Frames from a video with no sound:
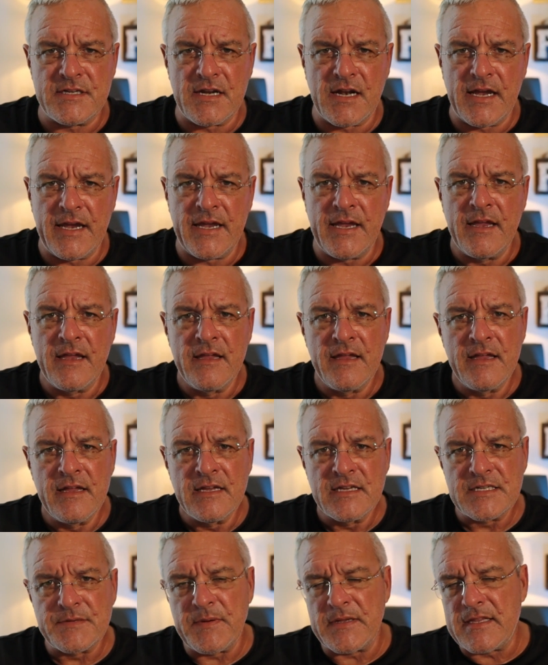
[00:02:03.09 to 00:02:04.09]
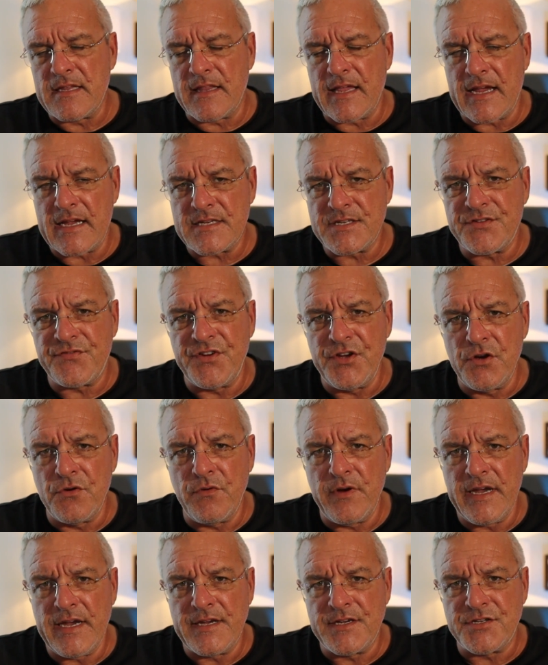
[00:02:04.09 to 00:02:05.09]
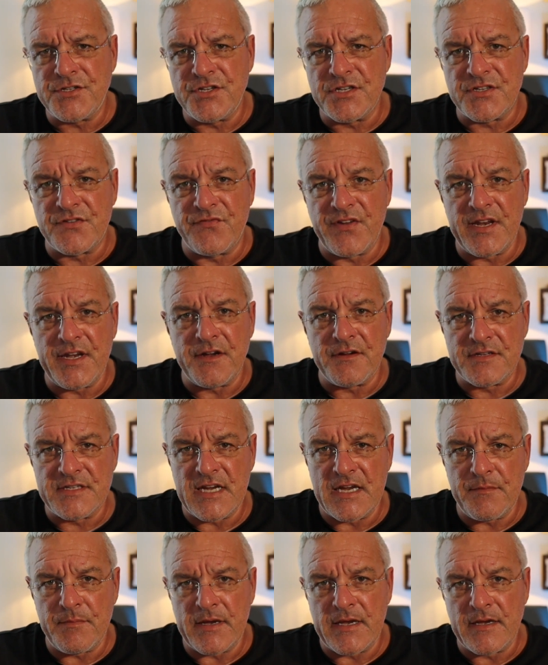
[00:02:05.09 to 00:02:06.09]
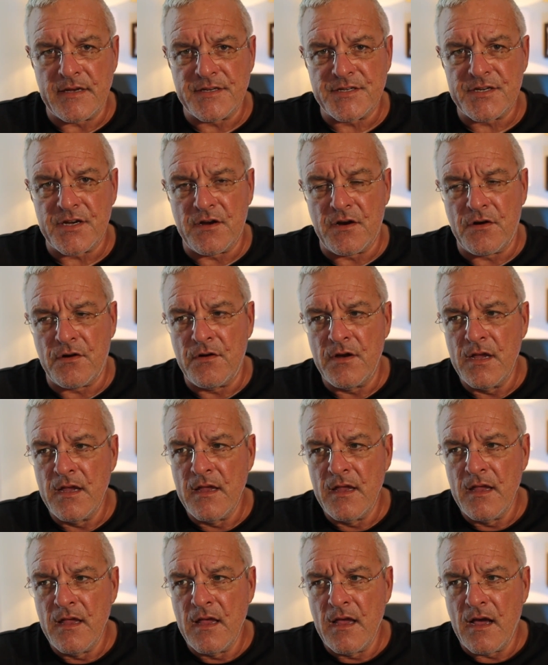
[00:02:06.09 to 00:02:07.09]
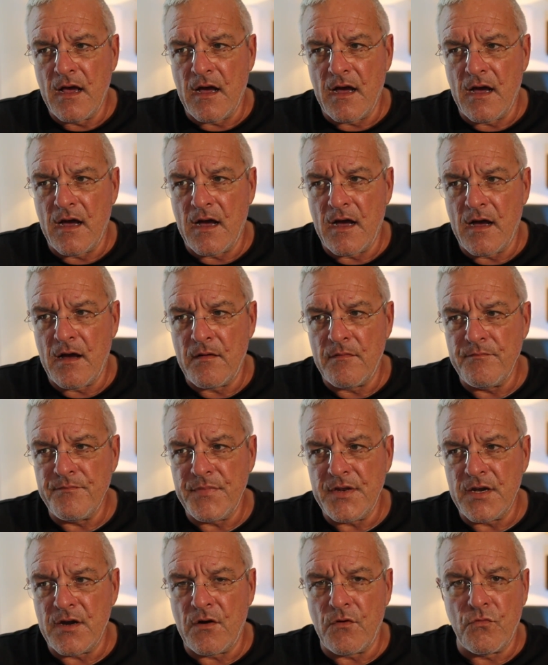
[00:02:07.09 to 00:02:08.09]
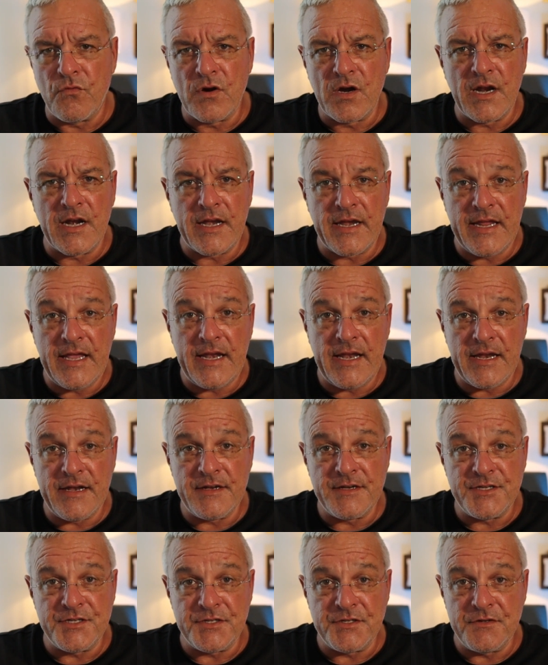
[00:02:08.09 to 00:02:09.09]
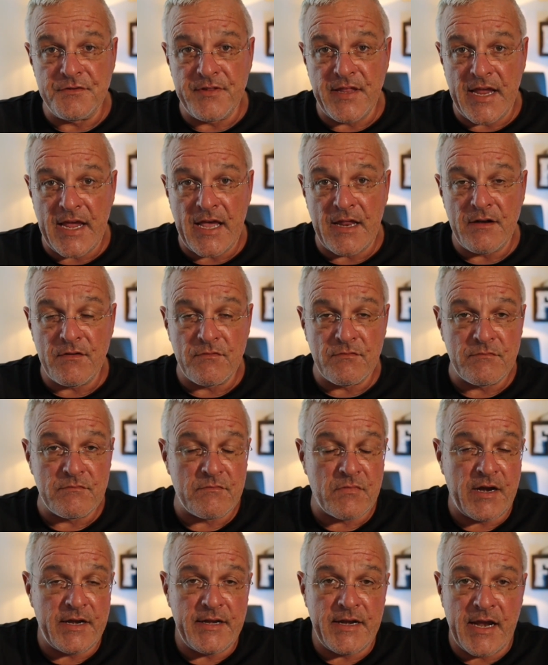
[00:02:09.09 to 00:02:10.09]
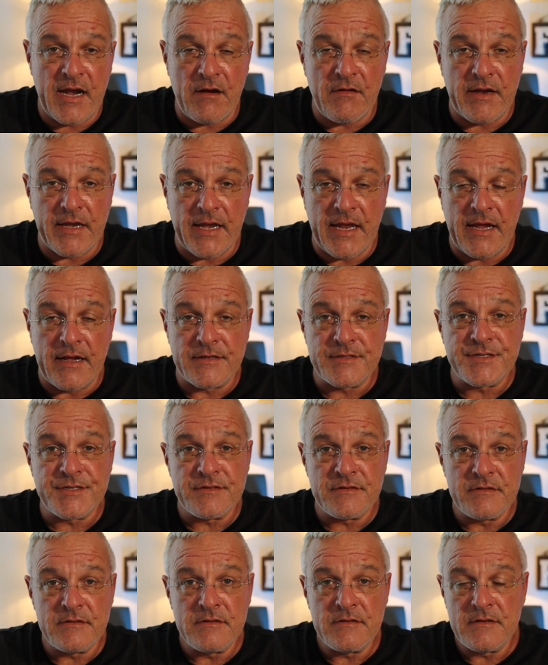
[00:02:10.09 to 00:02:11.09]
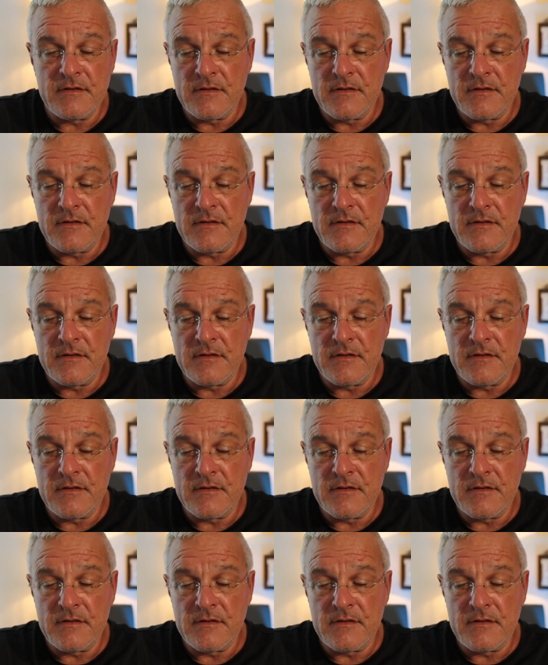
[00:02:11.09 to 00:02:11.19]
that I spent the last few weeks just videotaping. So we're going to get into that right now, I guess.